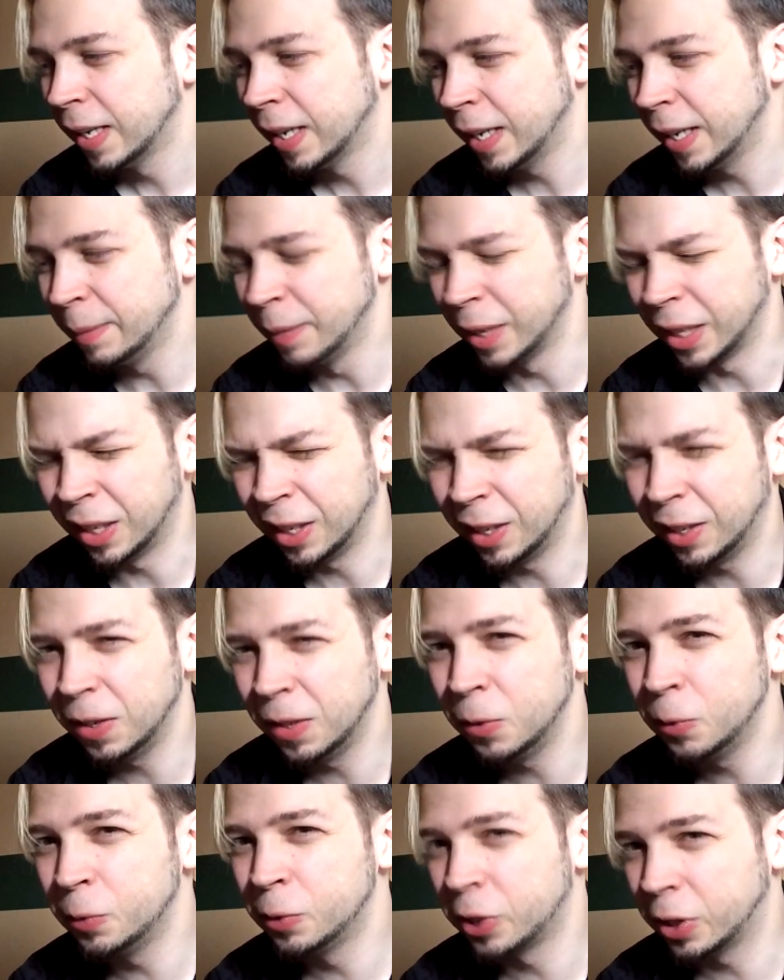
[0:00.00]
I'm a
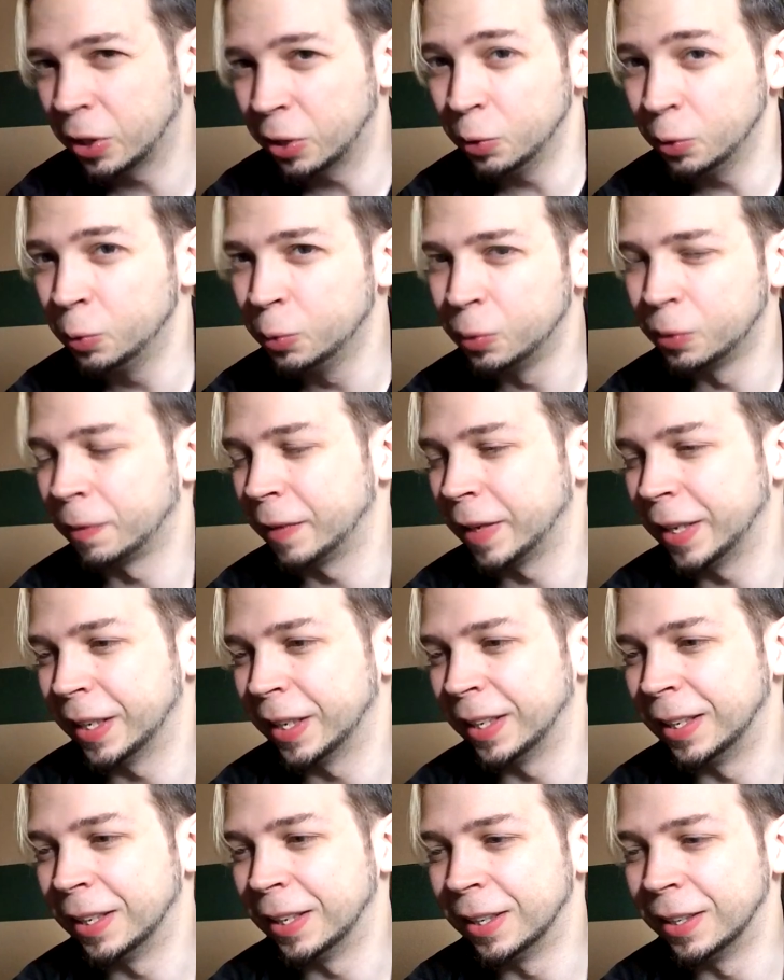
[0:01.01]
huge, huge
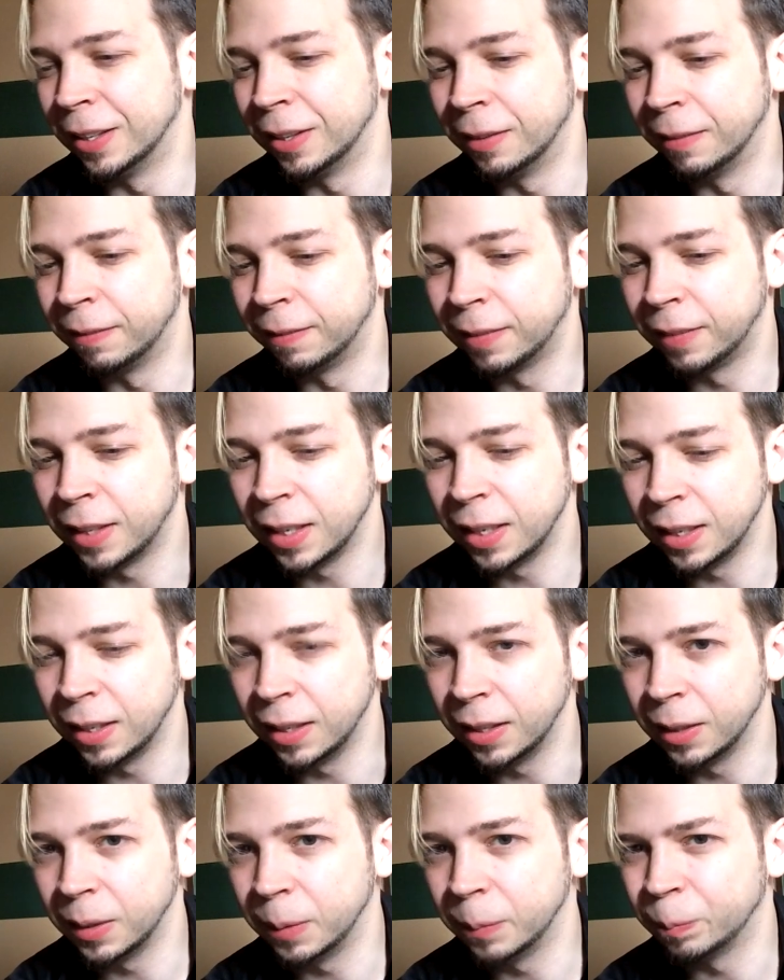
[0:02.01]
fan of
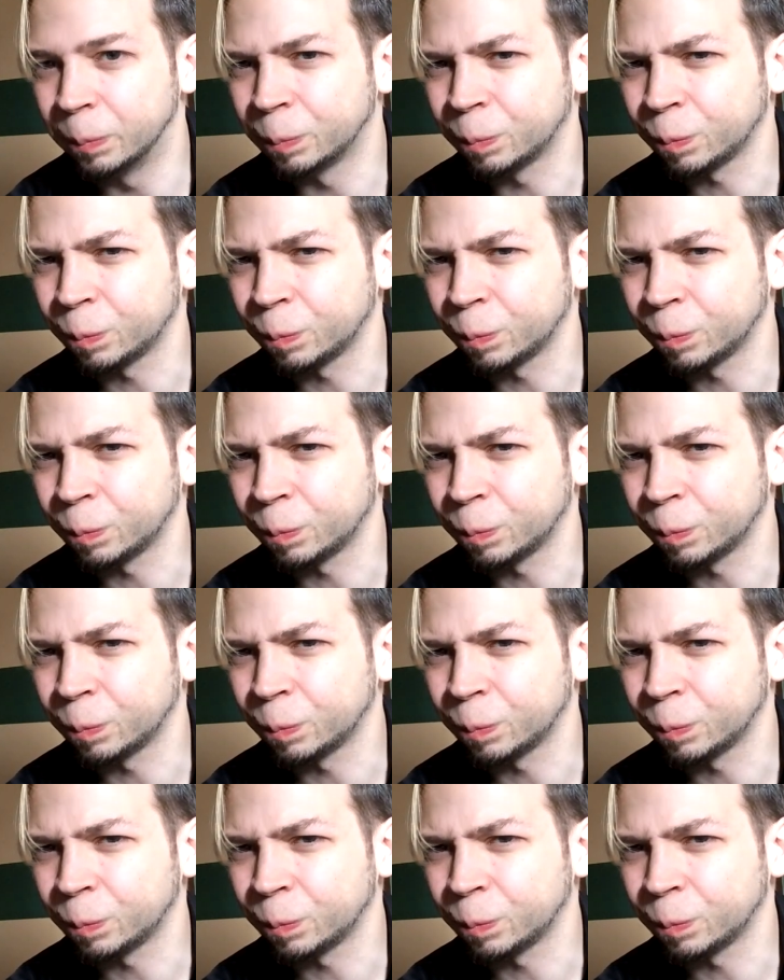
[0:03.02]
the